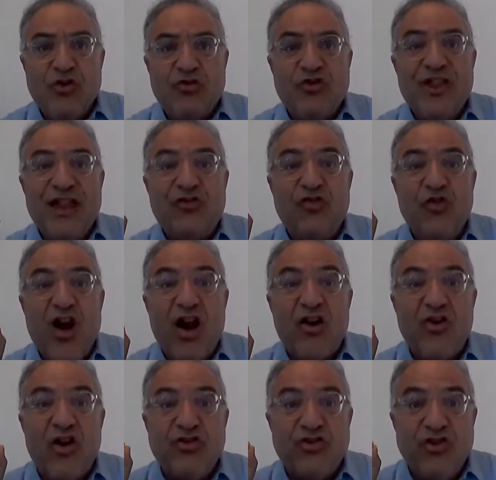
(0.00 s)
so that you are on
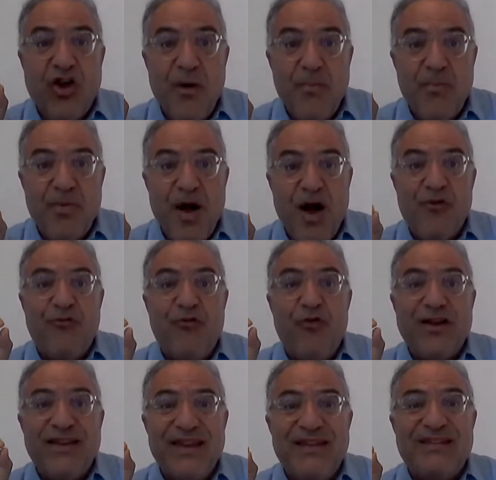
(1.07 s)
top of
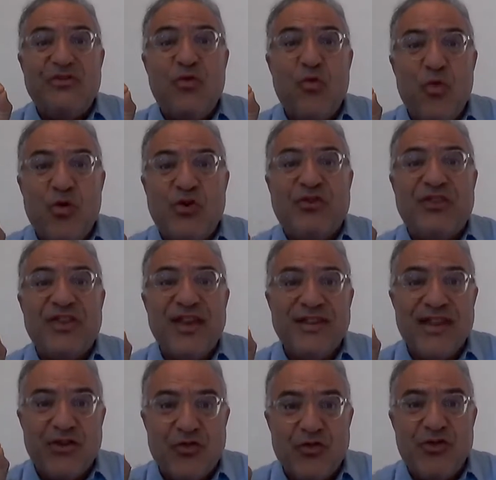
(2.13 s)
what is the worst thing
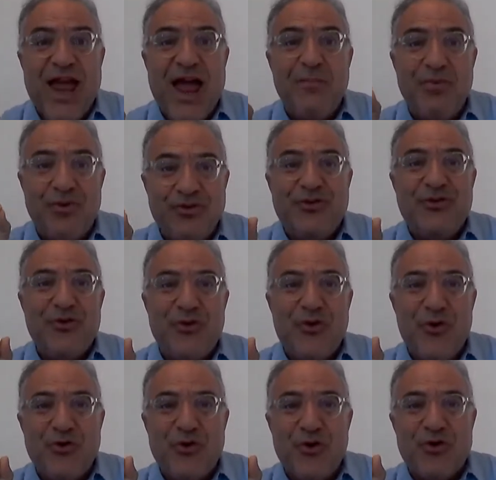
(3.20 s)
that could happen to your
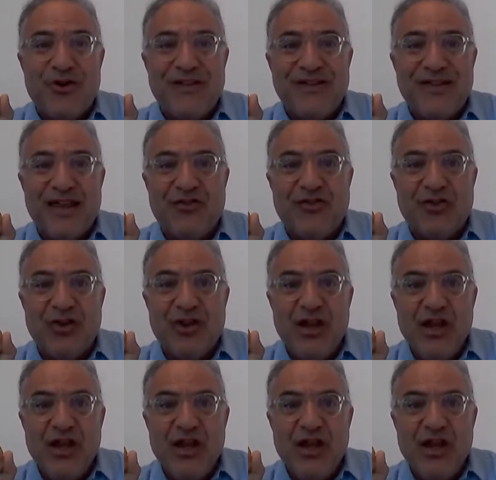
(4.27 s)
own organization.